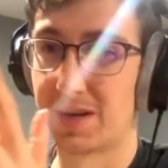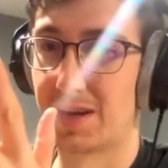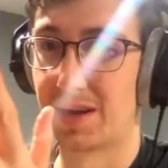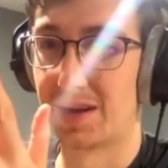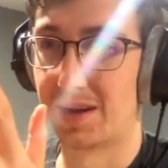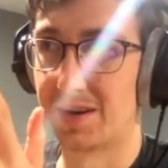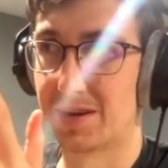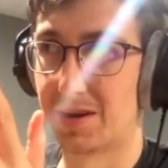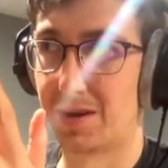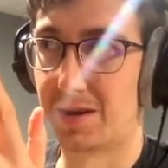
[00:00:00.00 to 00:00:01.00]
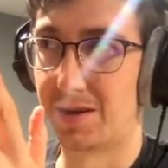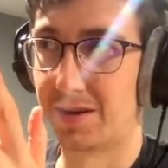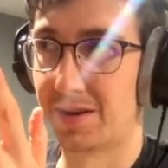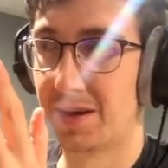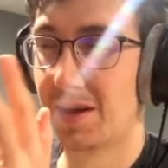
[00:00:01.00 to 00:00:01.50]
and
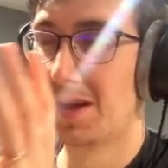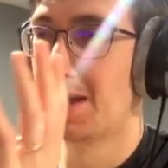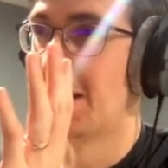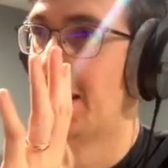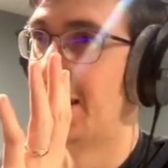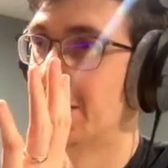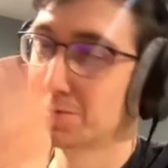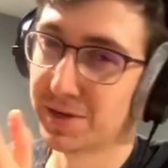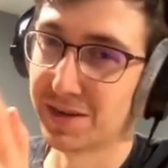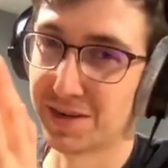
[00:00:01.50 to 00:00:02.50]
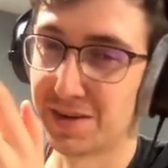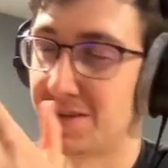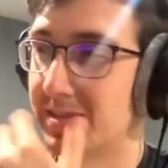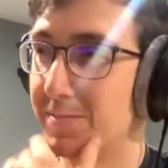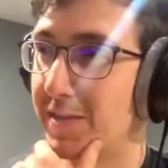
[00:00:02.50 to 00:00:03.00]
on Twitter
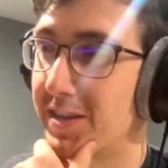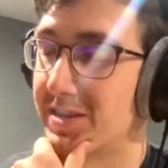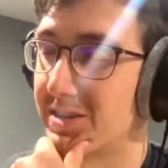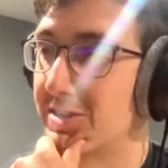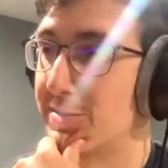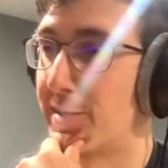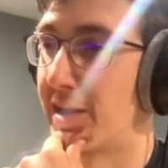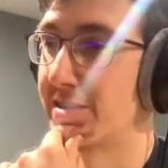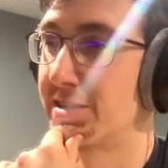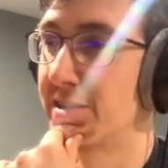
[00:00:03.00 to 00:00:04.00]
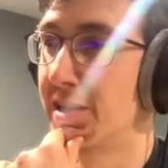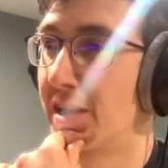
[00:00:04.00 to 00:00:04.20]
and some various other spots,